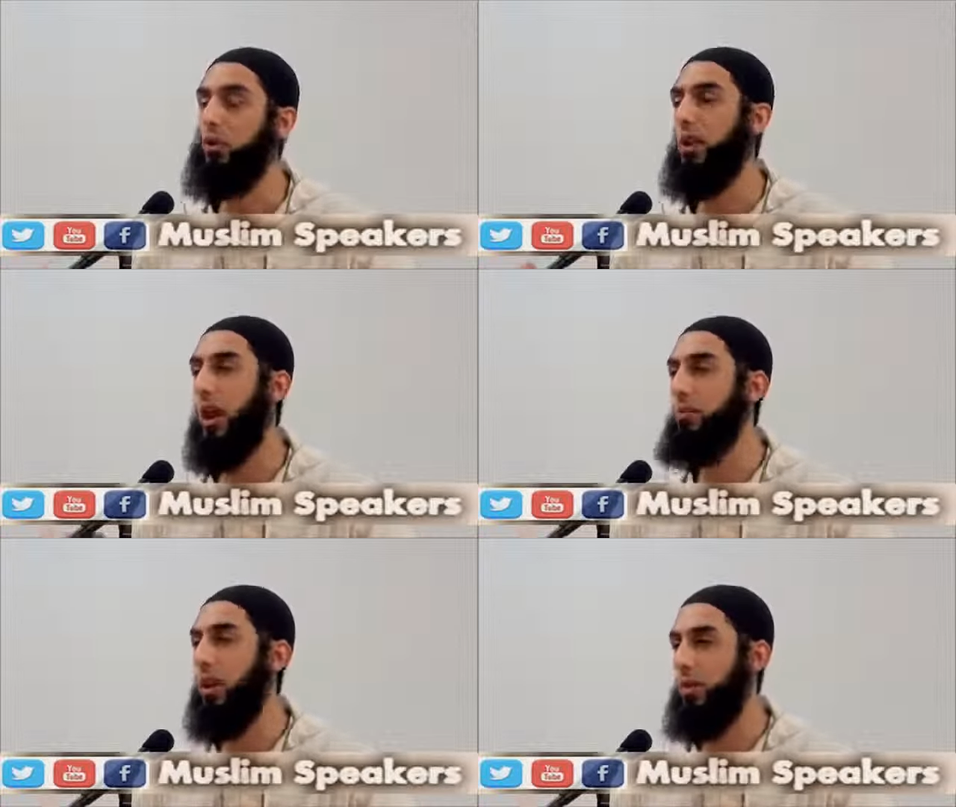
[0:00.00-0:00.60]
Your
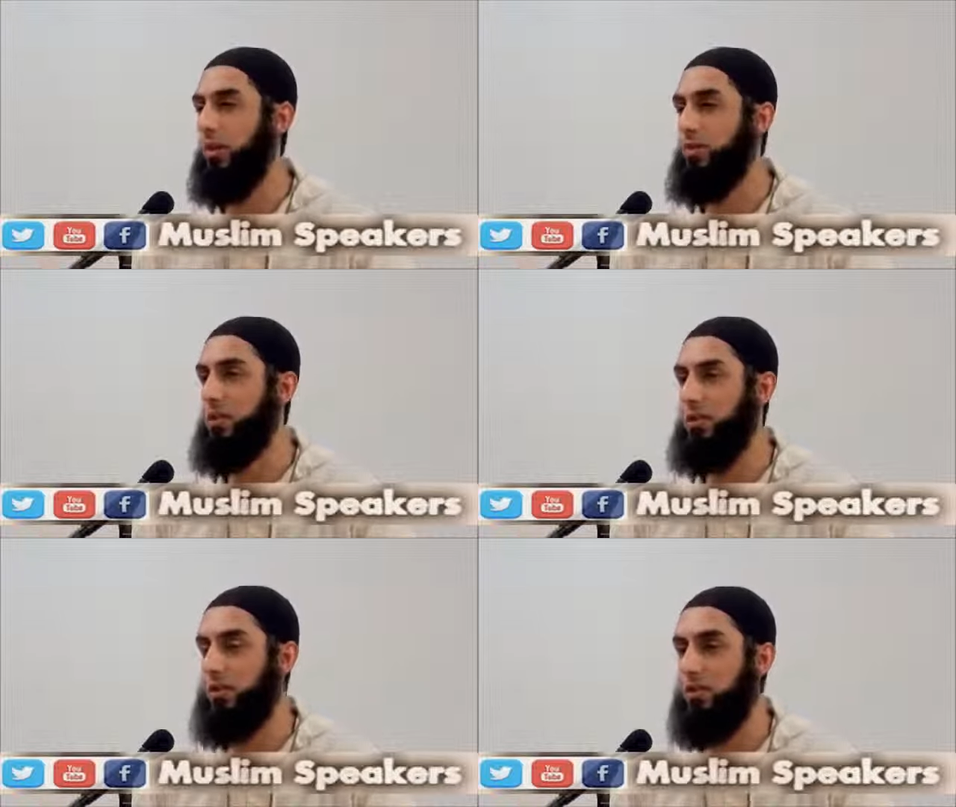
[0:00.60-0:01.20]
time, my brothers
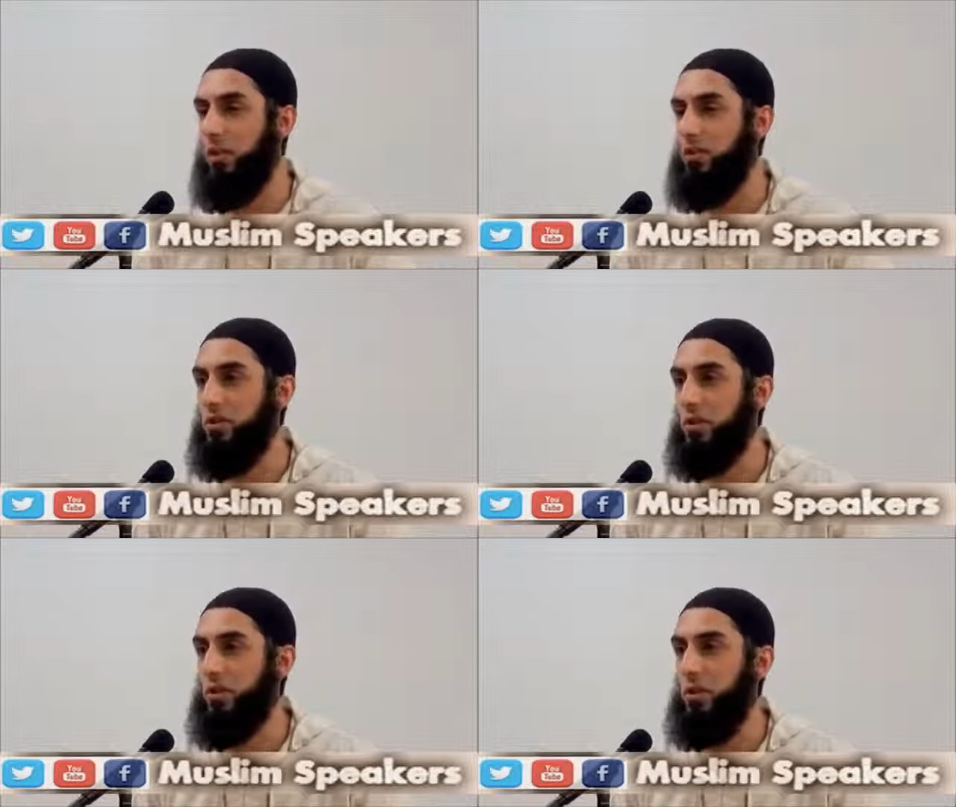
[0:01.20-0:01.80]
and
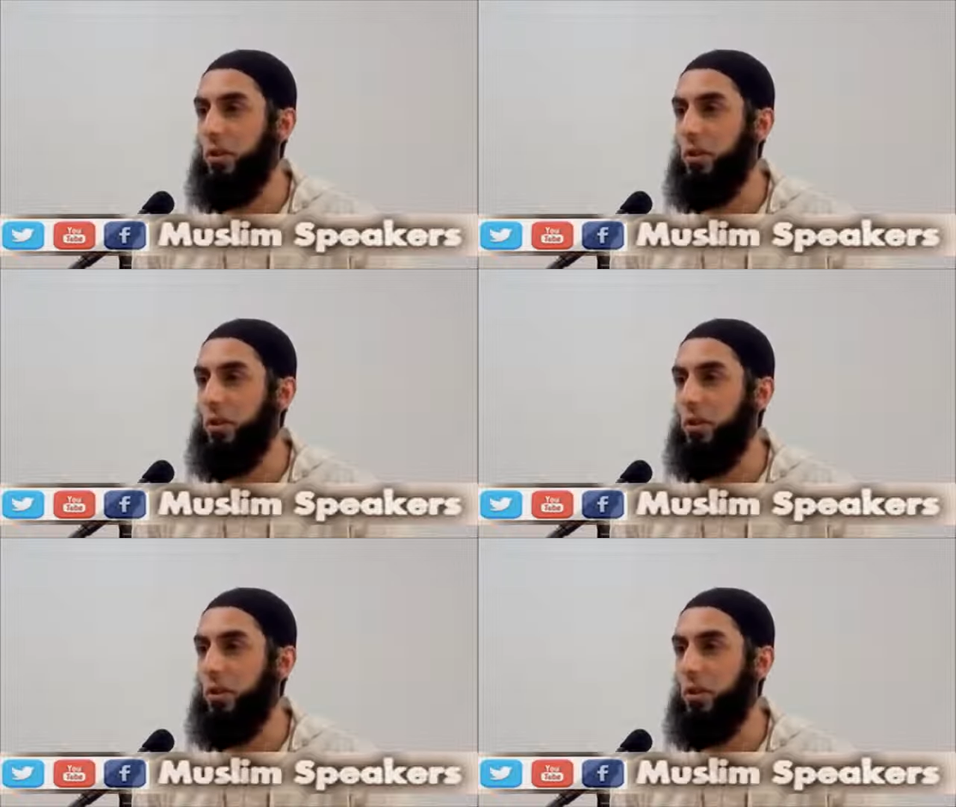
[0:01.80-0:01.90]
sisters.